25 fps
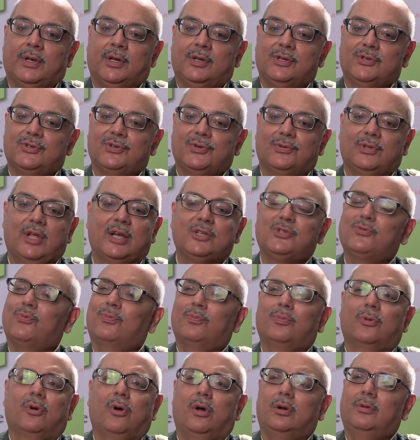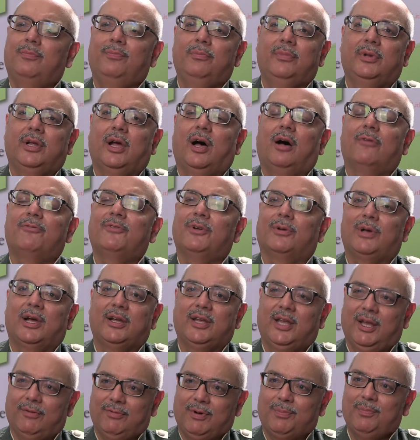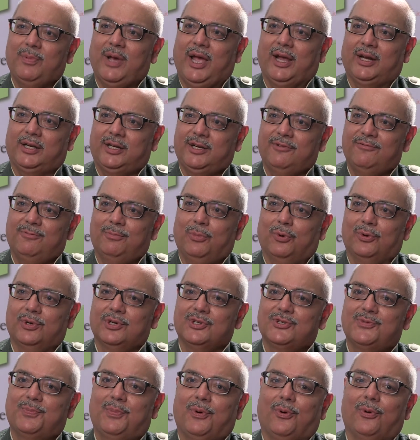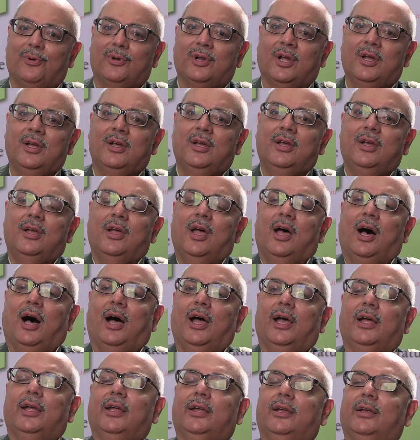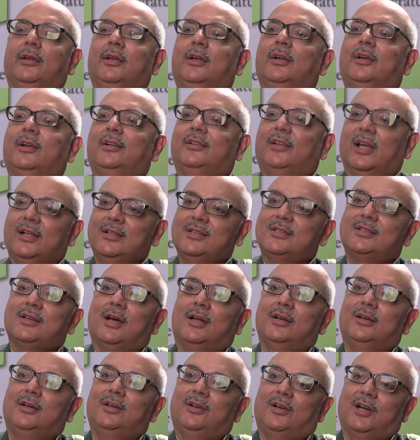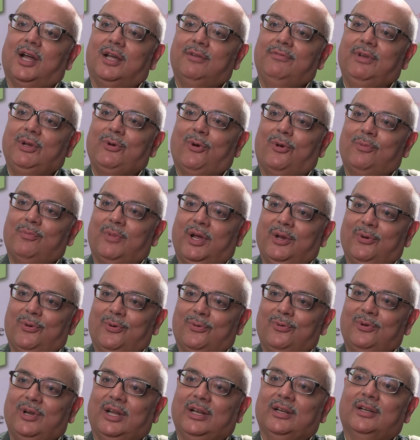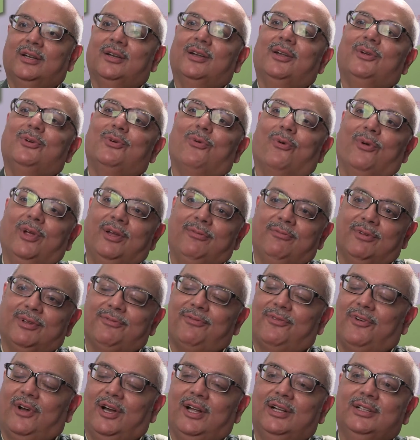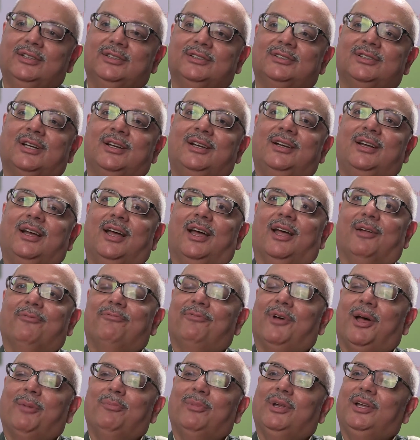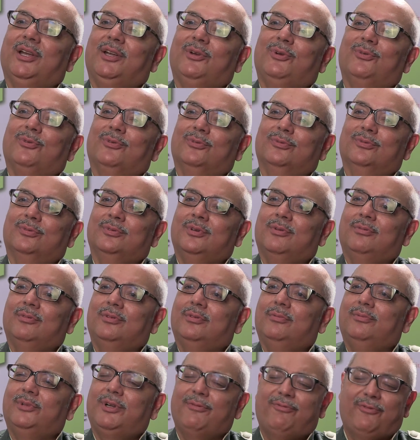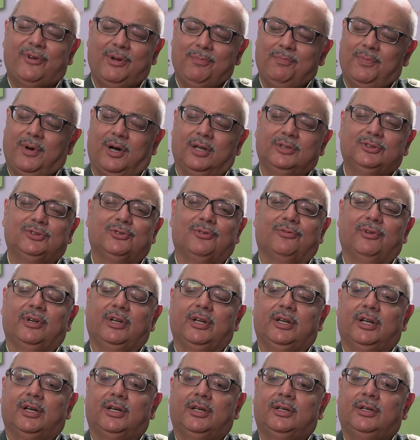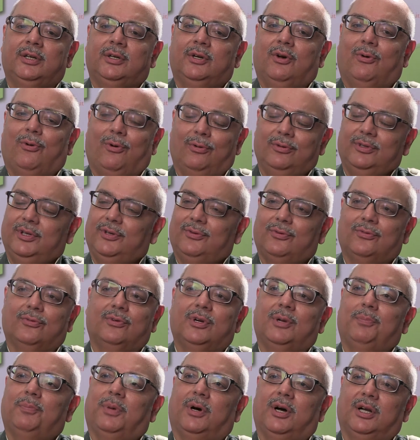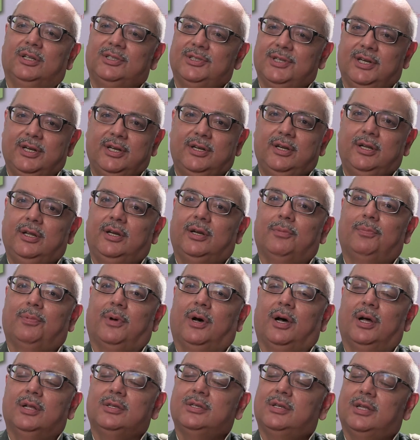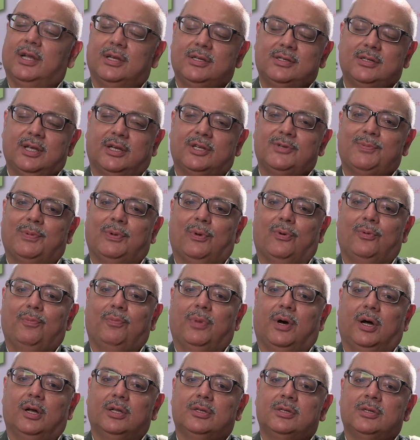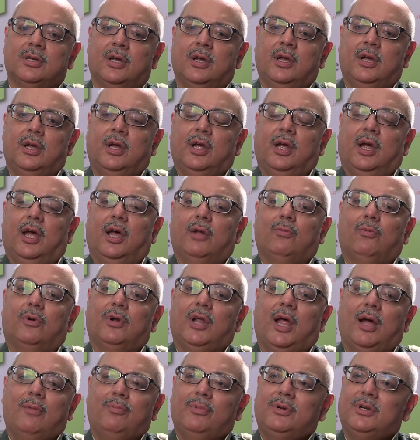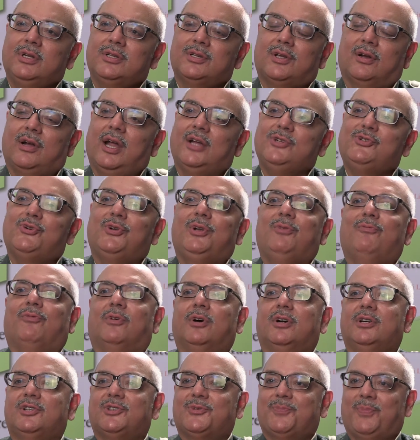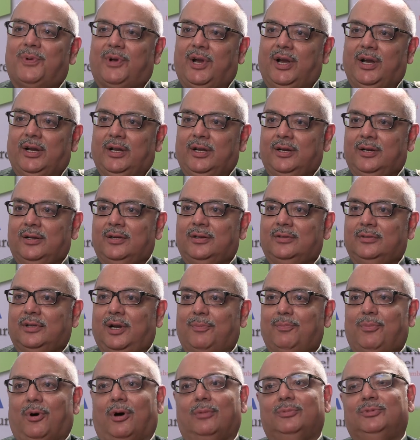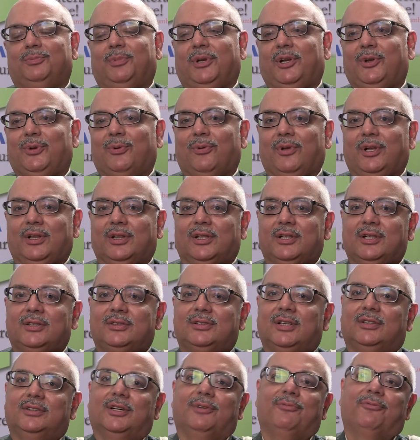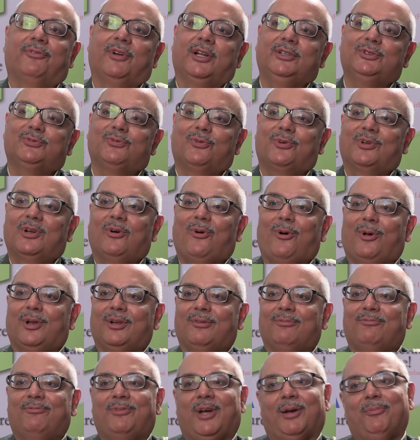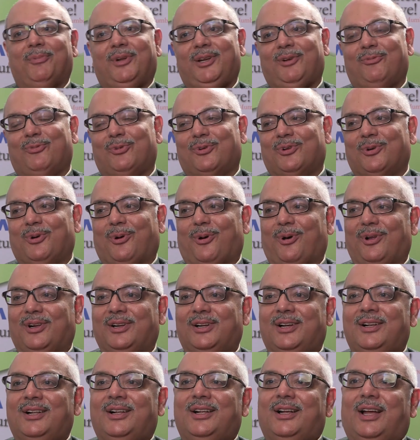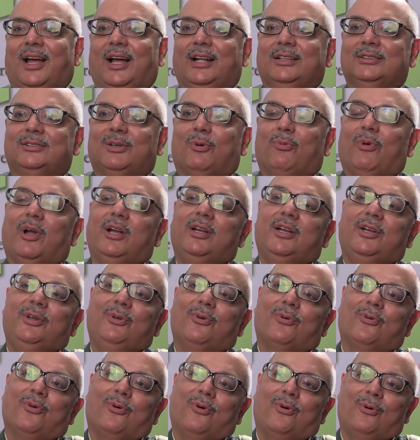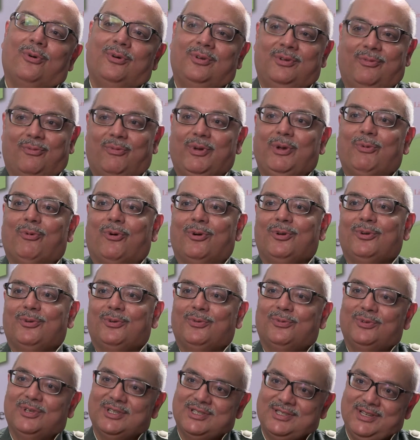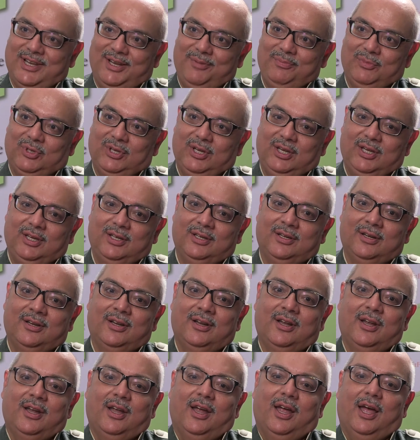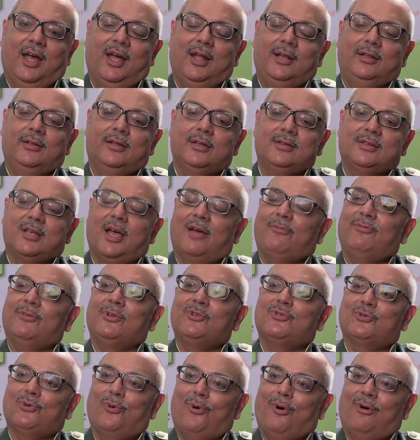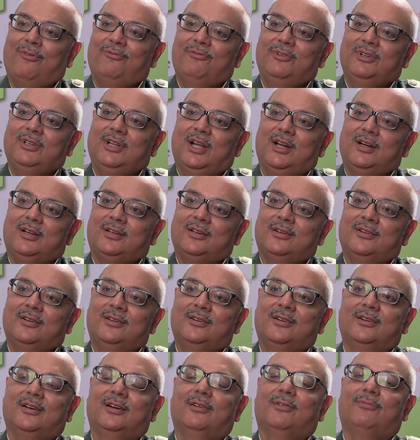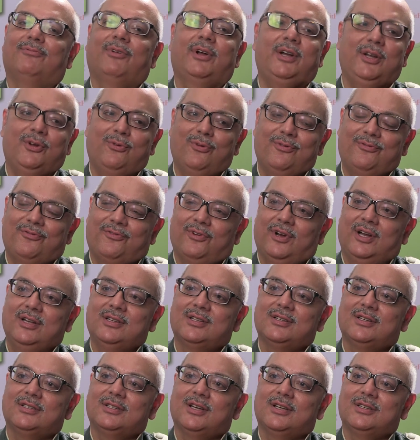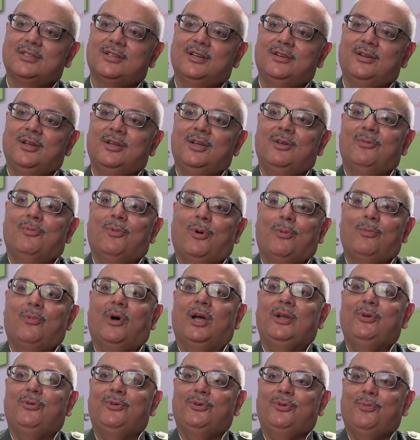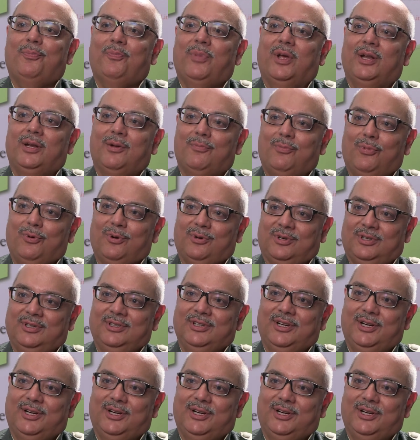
So that's got me, after I gave up active motorsport, I then started driving on my own and going with friends and family to different parts of India, all the rural parts, interior parts, less explored parts. And what happened is gradually word spread that Bob's been doing this, and then friends would call, family would call and say, where did you go? We want to do the same thing. And this happened so often that a very good friend suggested, well, why don't you pen a book?